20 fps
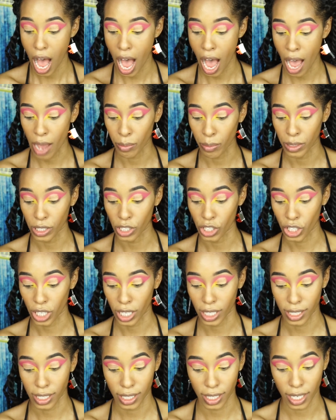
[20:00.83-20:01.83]
I would
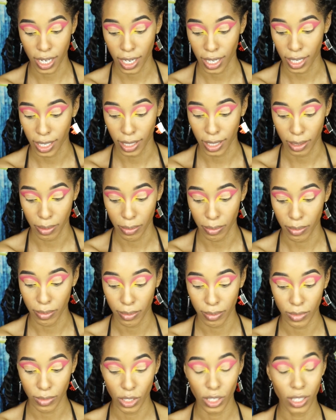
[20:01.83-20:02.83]
just
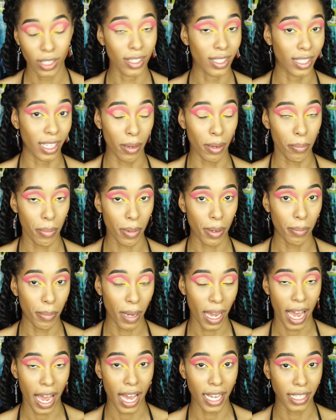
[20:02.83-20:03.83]
um, skip
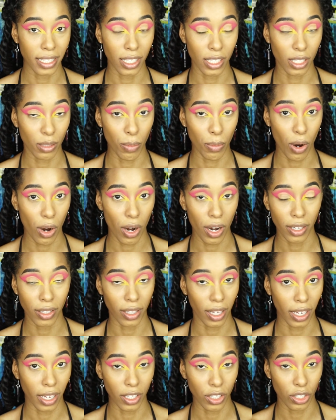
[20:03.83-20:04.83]
past this part
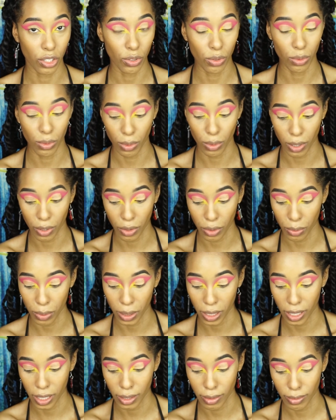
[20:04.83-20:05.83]
like two or
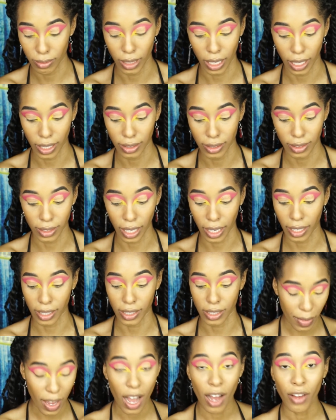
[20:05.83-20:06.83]
three like
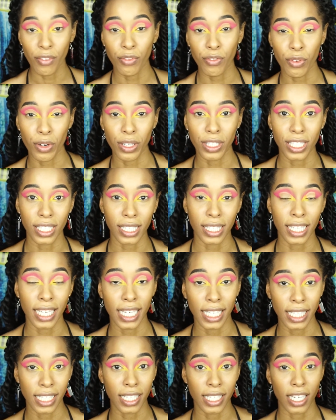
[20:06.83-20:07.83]
seconds.
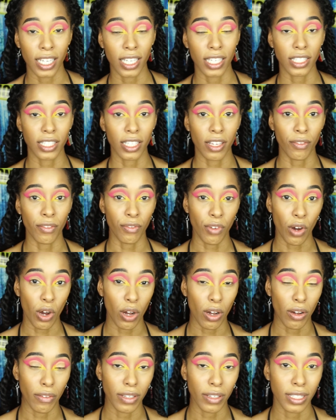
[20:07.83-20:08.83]
Unfortunately, it does
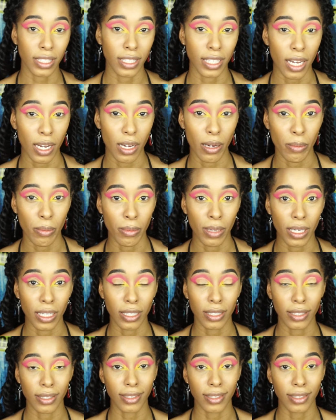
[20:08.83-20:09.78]
involve some